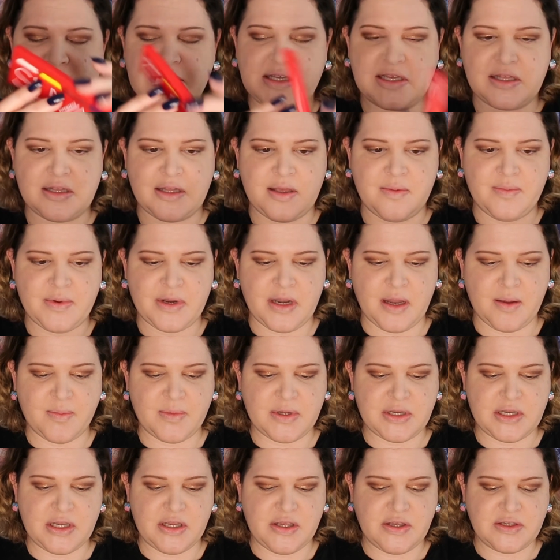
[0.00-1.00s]
basically, but I'm
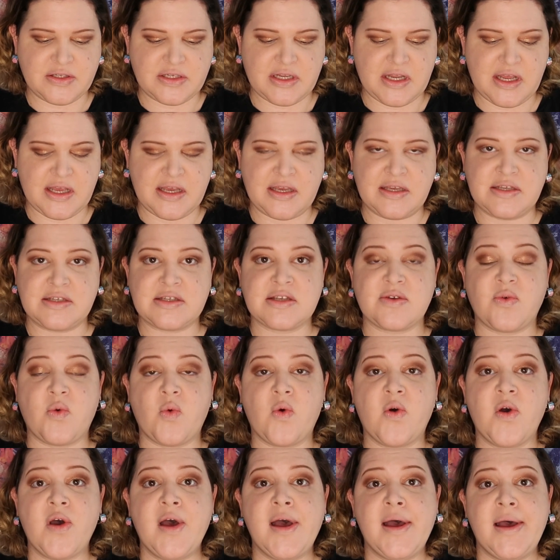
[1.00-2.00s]
going to use it as
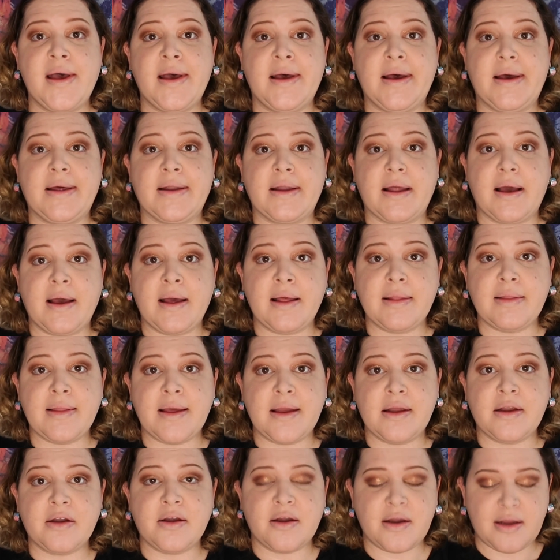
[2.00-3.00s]
an
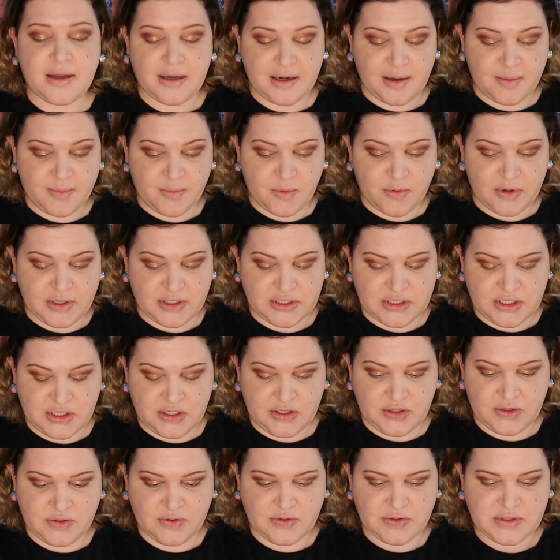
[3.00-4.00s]
eyeliner, and I'm going to
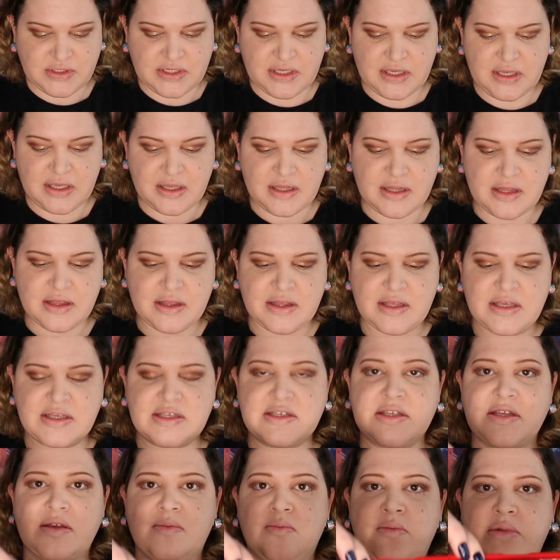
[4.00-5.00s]
use
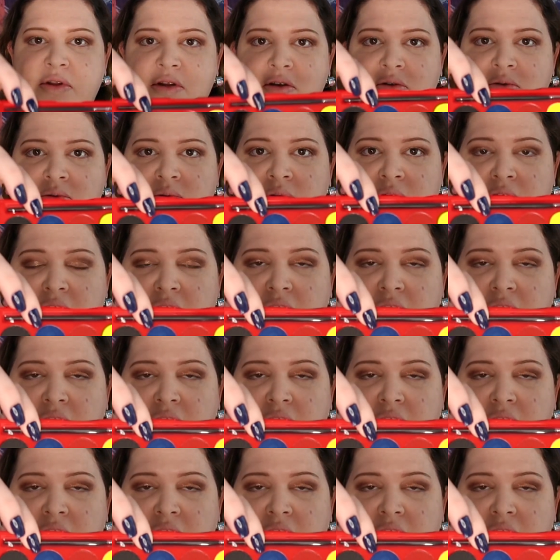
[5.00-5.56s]
this blue